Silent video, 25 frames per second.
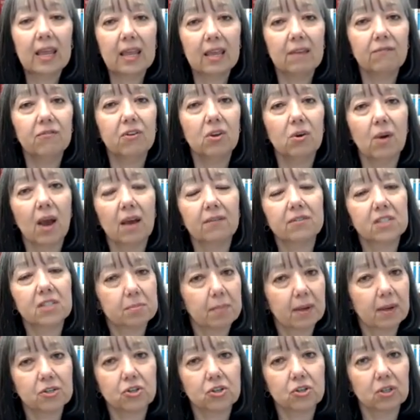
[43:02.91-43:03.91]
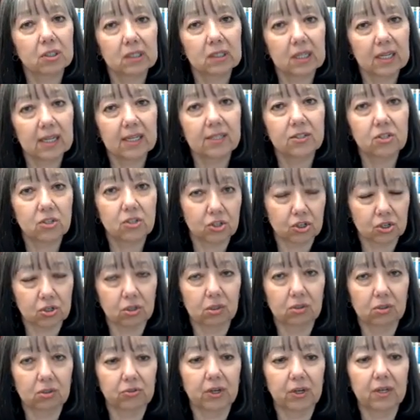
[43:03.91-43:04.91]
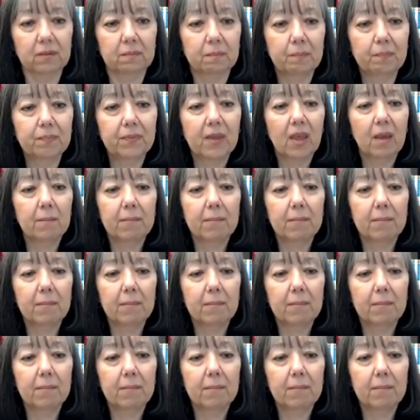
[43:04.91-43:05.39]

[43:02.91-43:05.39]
if you have special needs children